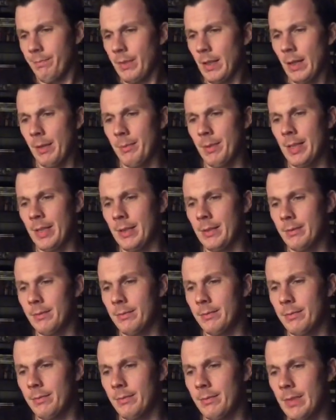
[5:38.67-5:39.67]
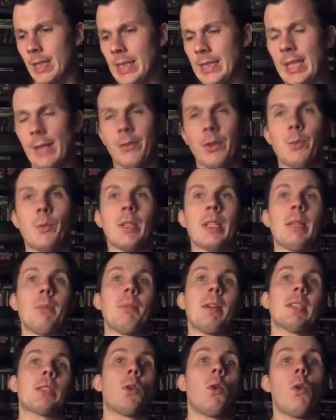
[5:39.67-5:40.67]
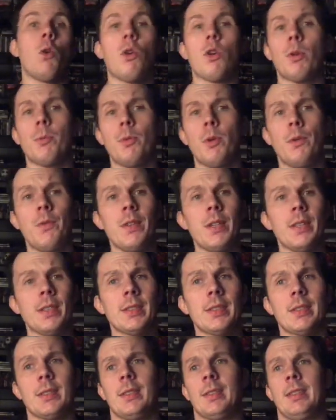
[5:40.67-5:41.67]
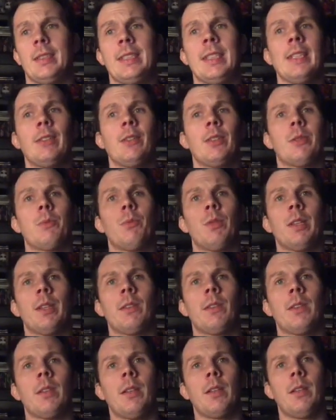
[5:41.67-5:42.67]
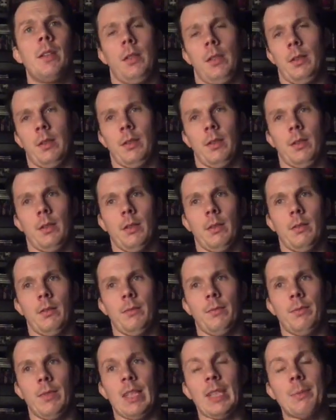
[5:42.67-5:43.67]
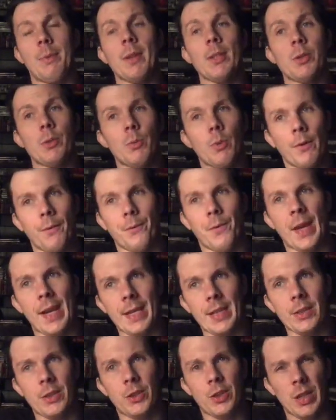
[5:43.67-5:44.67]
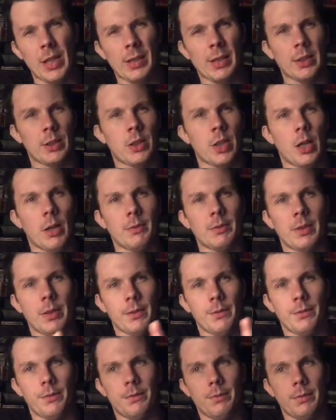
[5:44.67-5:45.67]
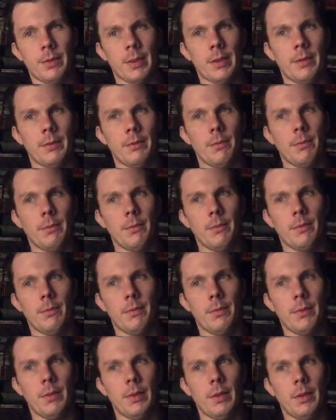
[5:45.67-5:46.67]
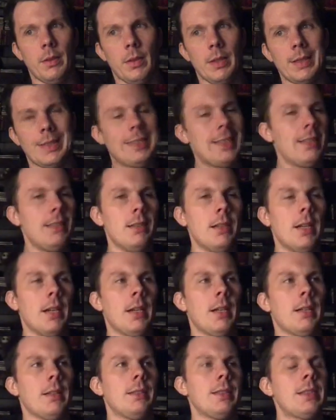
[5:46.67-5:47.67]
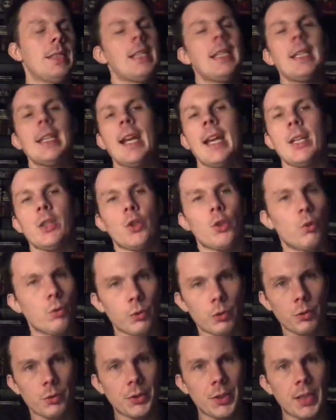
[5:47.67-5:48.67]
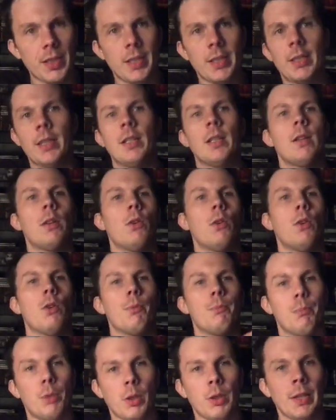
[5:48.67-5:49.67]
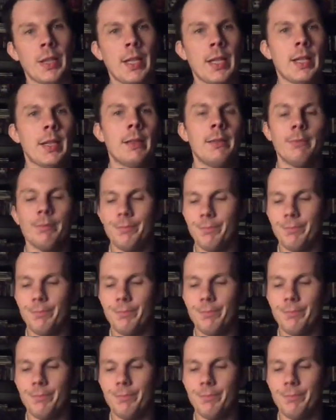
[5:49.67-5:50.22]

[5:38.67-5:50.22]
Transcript: I mean, definitely one of the best horror movies dealing with, especially revenge in the terms of like, uh, teenage cruelty or bullying.